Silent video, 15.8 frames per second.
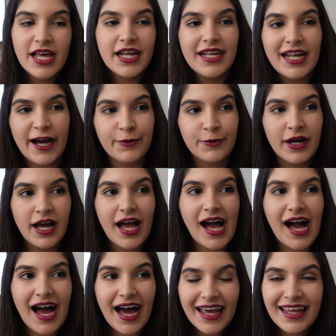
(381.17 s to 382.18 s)
Now,
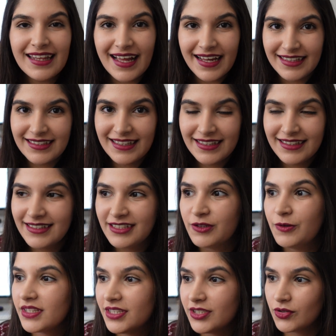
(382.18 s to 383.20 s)
I liked it.
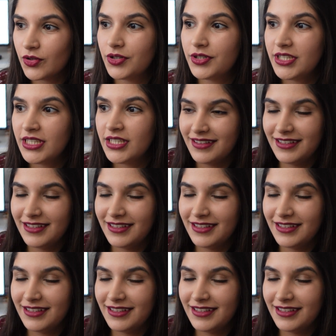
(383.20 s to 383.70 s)
The story